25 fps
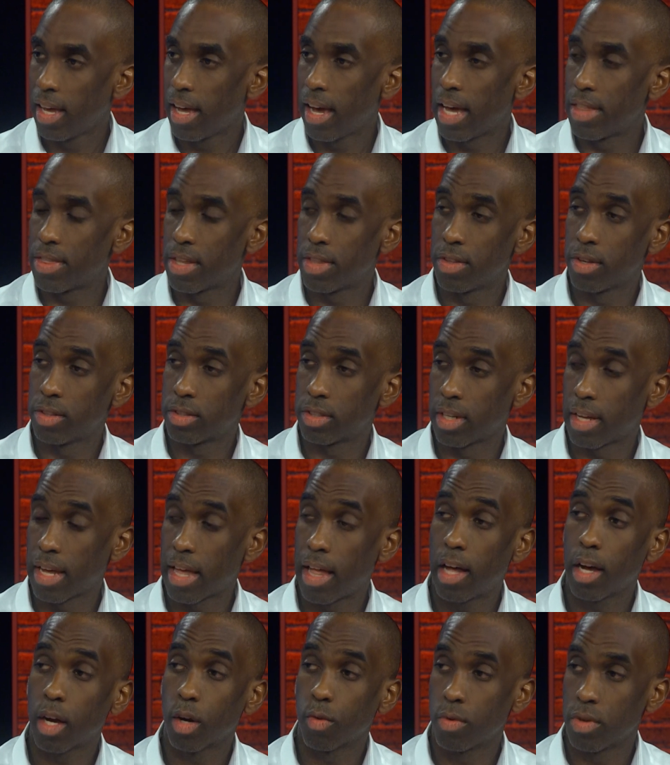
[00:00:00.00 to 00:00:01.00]
And then there's an
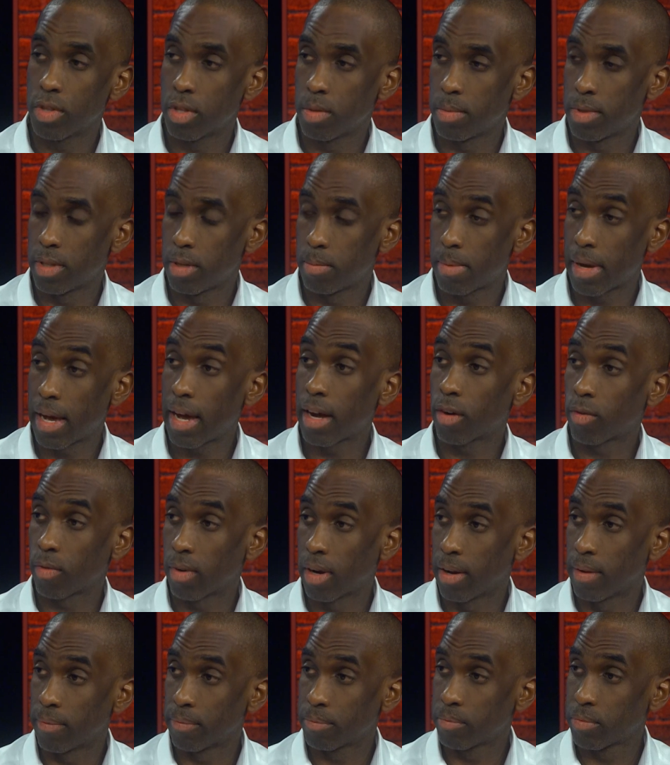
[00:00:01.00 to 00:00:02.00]
algorithm in the
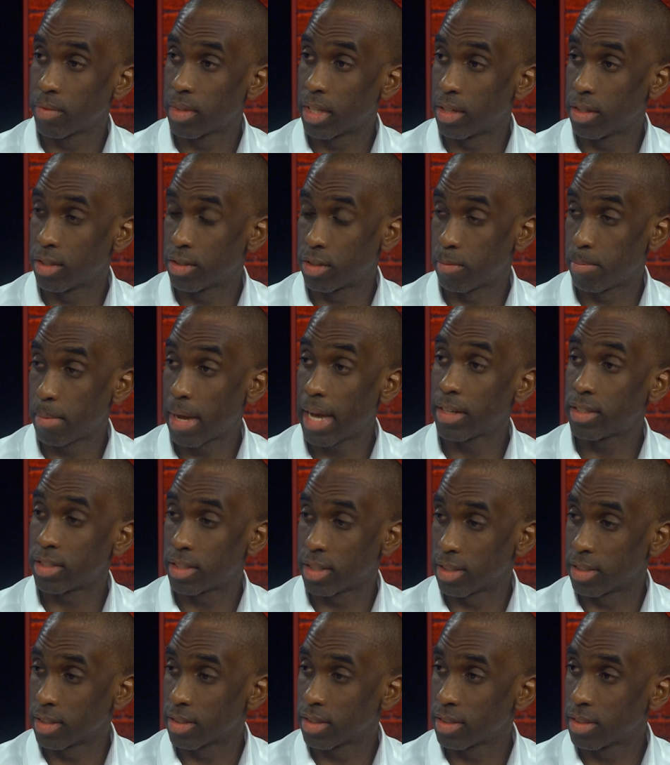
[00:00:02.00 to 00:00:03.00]
background that does a
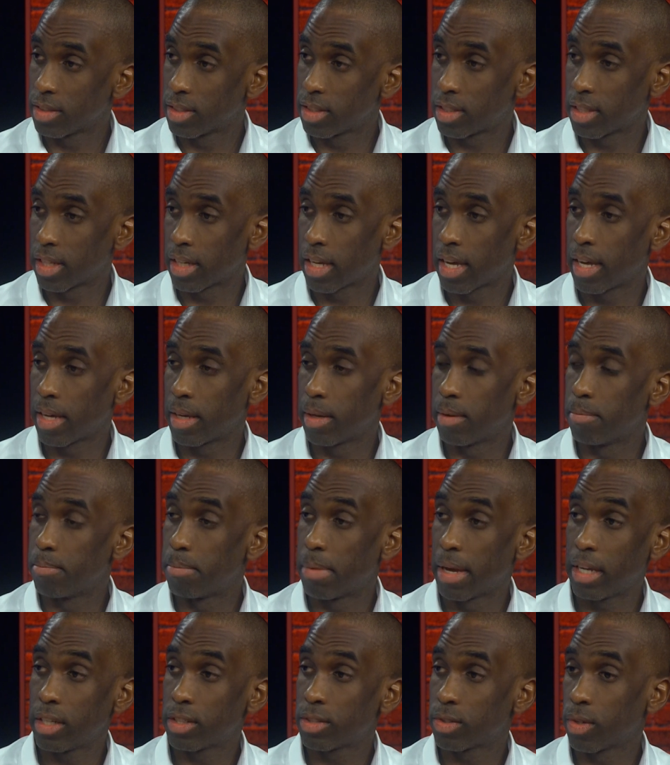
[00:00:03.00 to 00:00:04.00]
matching to say, hey,
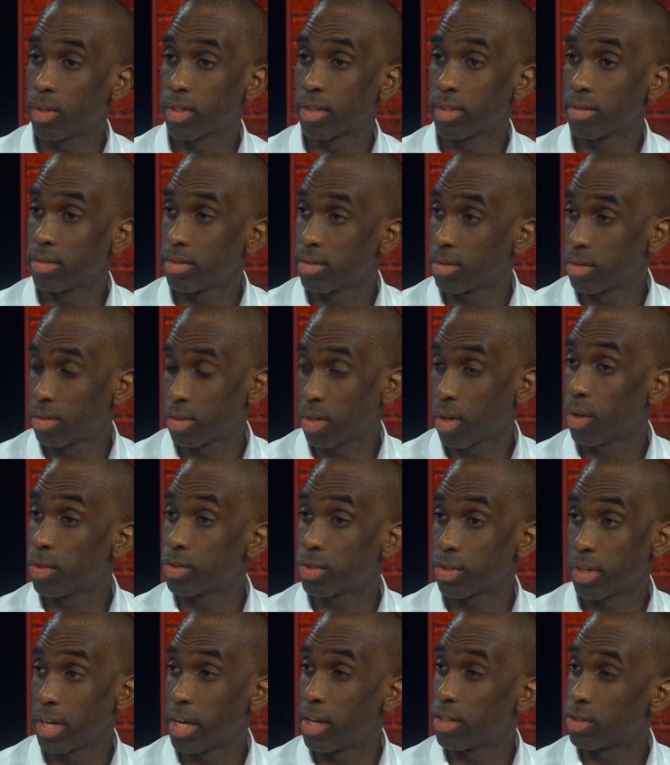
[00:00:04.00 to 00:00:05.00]
based on
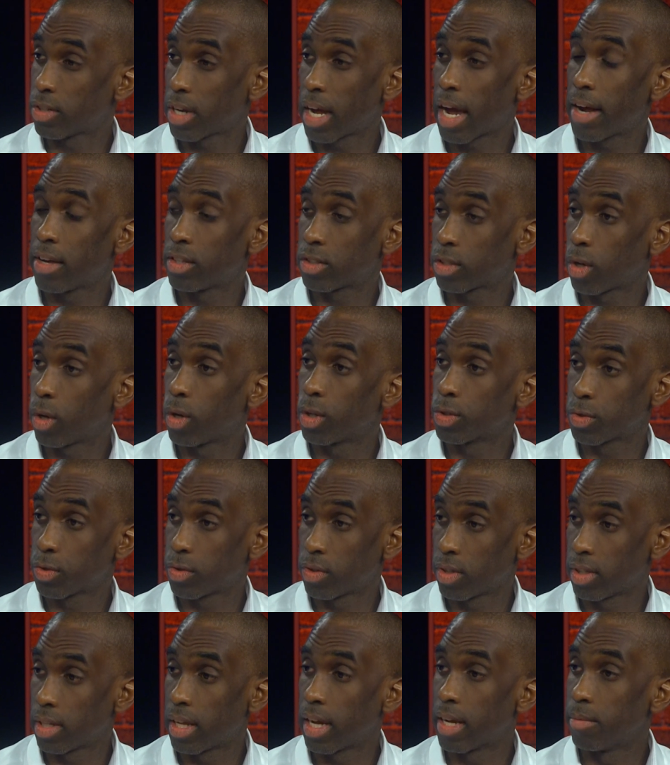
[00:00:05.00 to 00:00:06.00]
culture, here's your highest
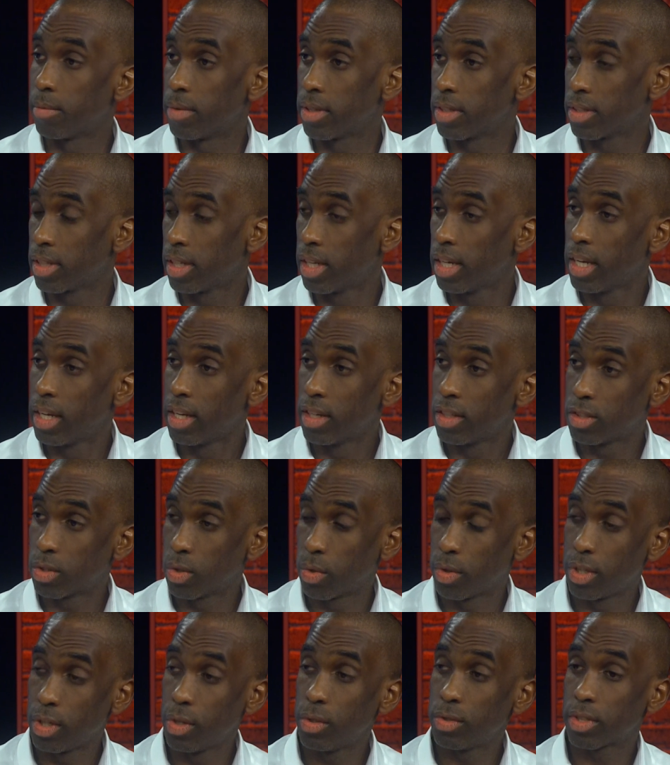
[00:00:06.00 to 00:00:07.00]
cultural alignment.
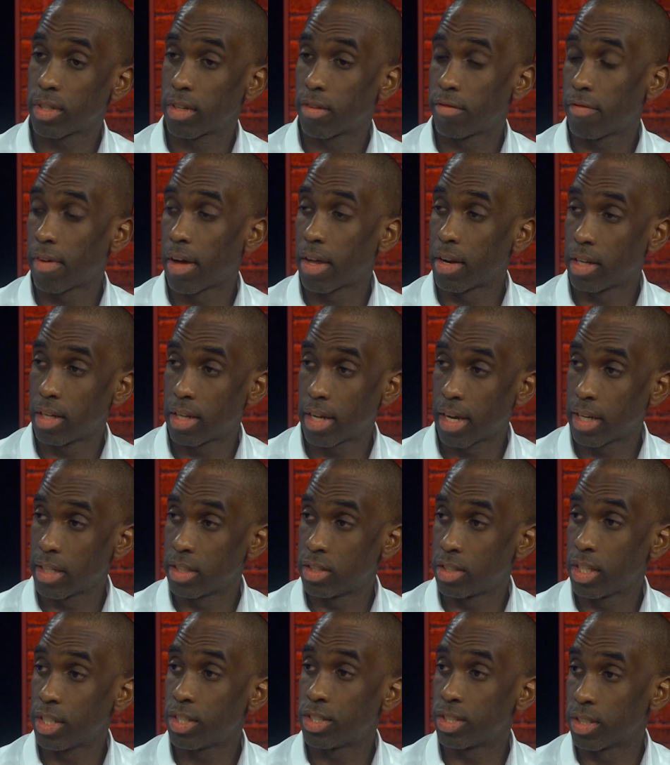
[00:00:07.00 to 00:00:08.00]
So a user can find a
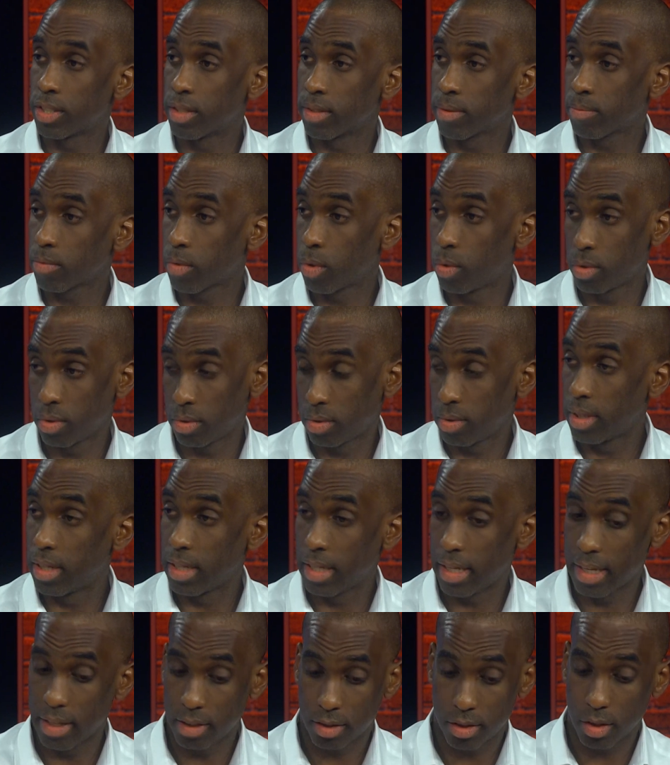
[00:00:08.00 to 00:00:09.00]
dietitian who
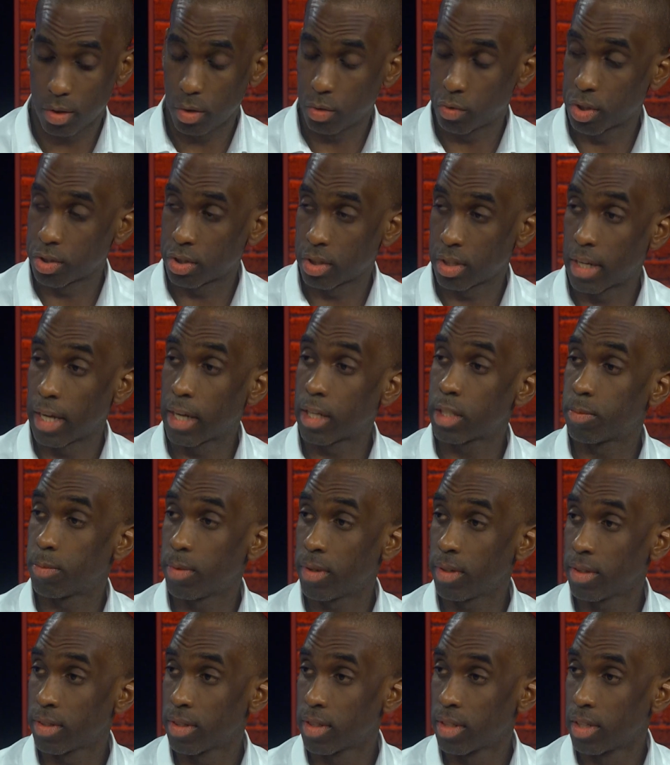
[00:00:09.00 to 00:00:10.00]
is the nutrition
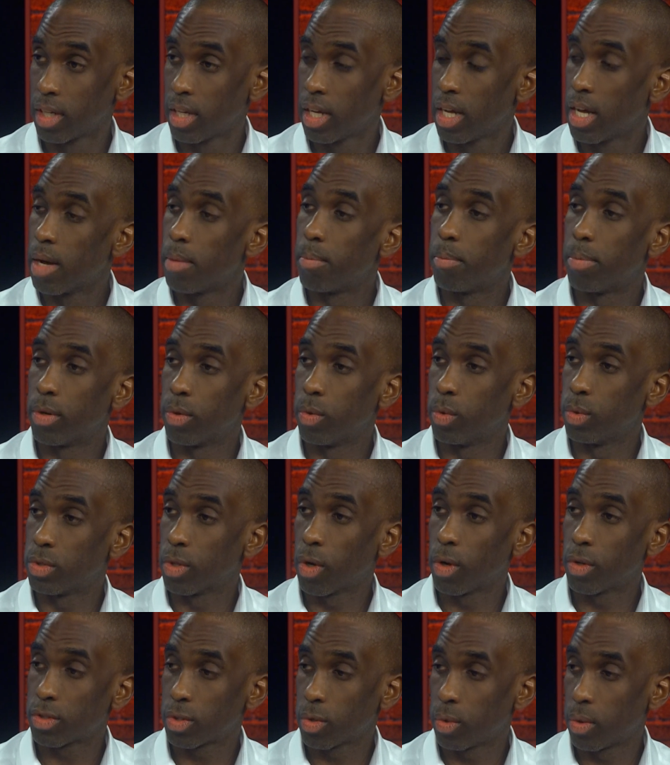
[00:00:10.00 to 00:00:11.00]
expert, but who's
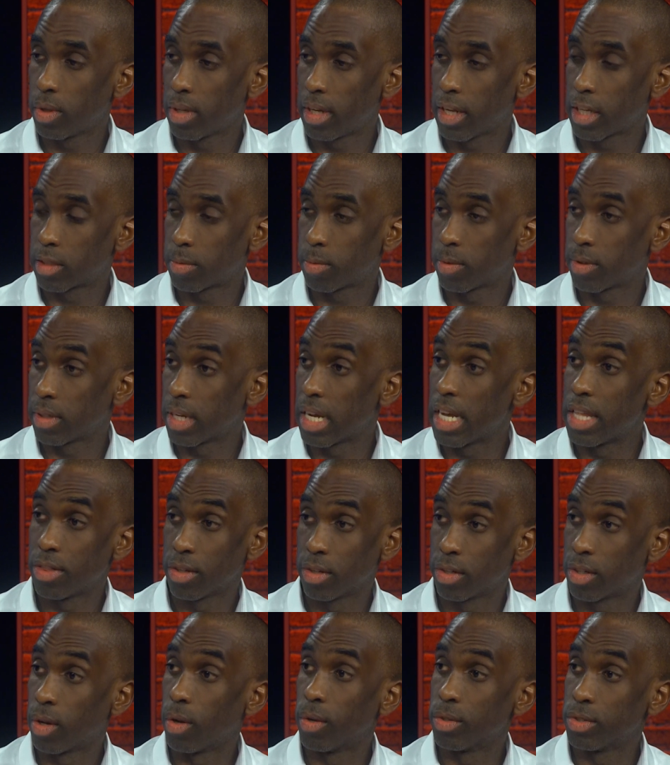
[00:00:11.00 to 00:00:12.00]
also an expert in
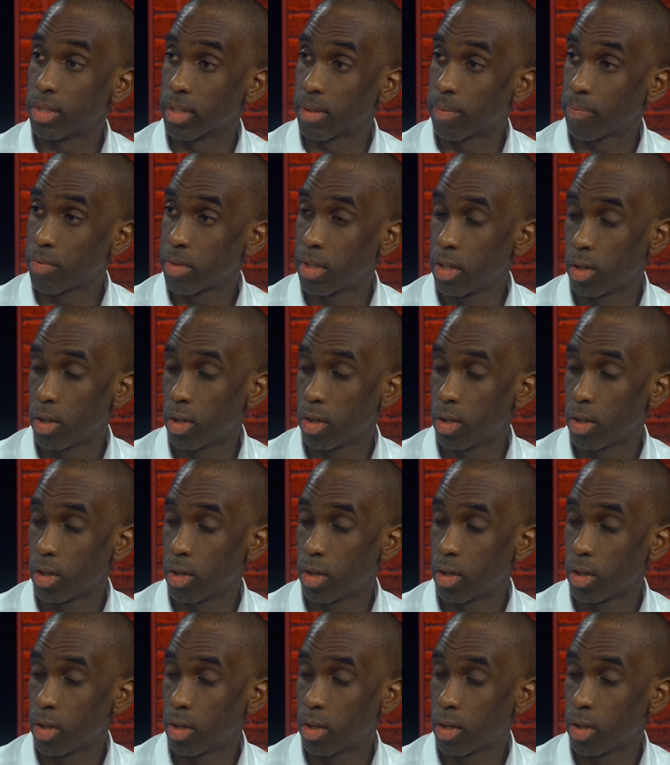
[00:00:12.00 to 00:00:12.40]
their culture,